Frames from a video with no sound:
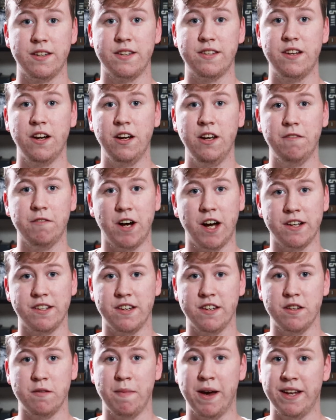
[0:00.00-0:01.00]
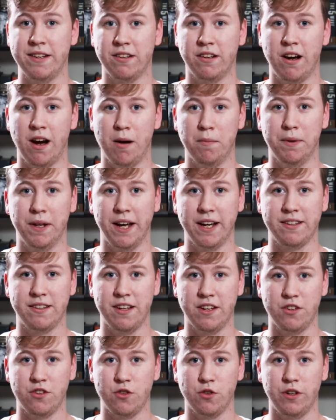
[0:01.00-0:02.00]
The study of autism has a
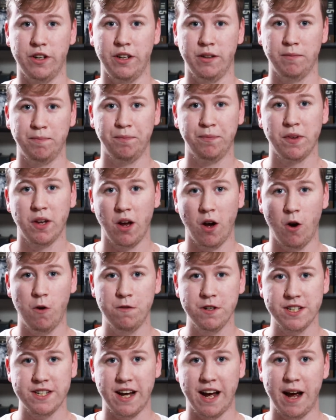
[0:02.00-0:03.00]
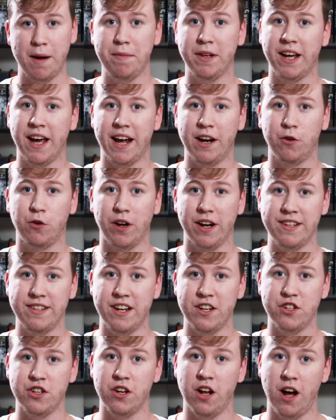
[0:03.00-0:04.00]
complex history. Over time, the
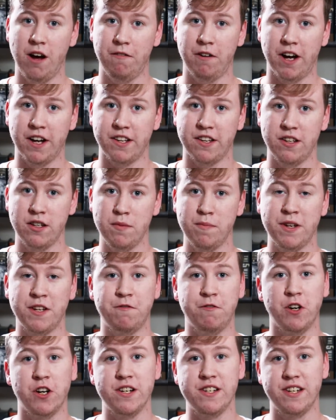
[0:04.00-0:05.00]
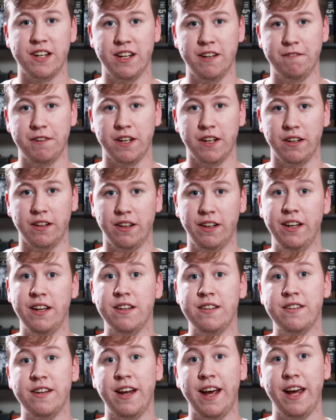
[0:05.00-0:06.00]
categorization of autism has varied
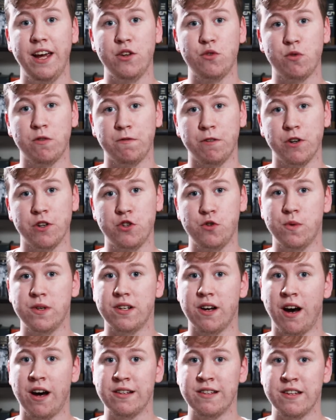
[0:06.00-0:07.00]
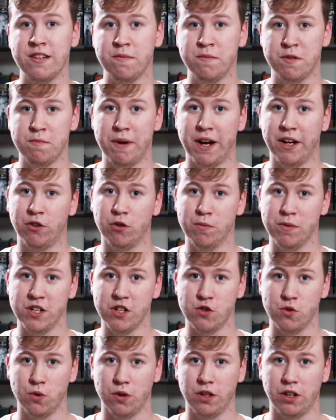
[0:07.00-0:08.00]
significantly and today is referred to as autism spectrum
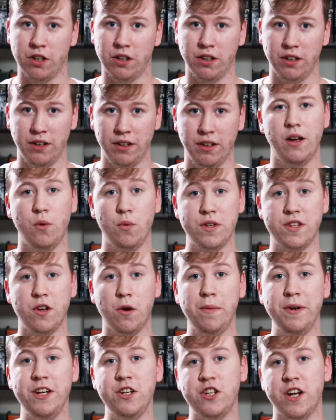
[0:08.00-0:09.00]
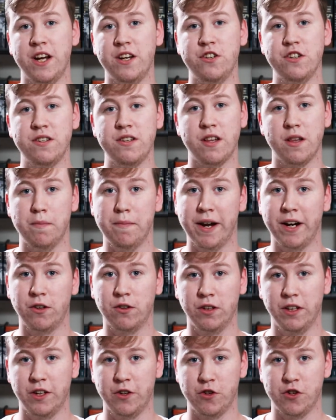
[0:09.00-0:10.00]
disorder. With so many changes to the
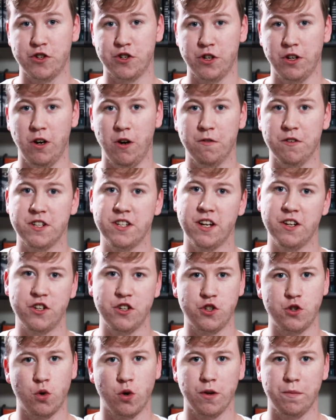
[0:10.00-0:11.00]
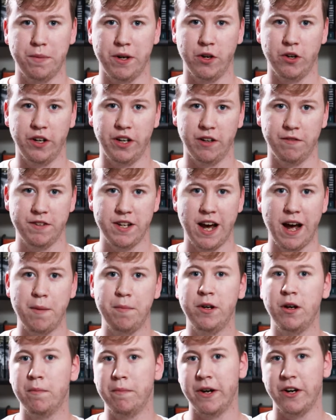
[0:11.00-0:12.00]
medical literature over such a short period of
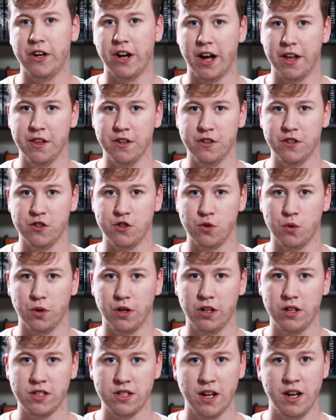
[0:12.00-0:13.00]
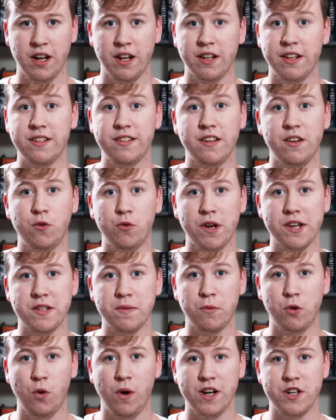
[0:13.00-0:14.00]
time compared to other disorders, this can
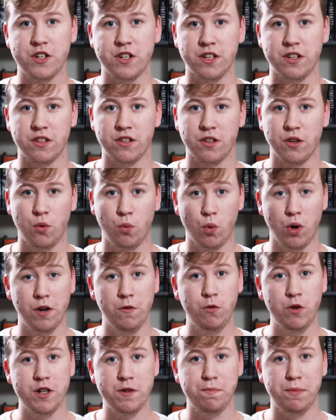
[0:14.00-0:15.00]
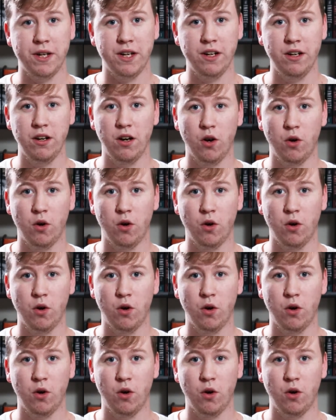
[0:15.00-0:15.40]
raise some questions, one of which being,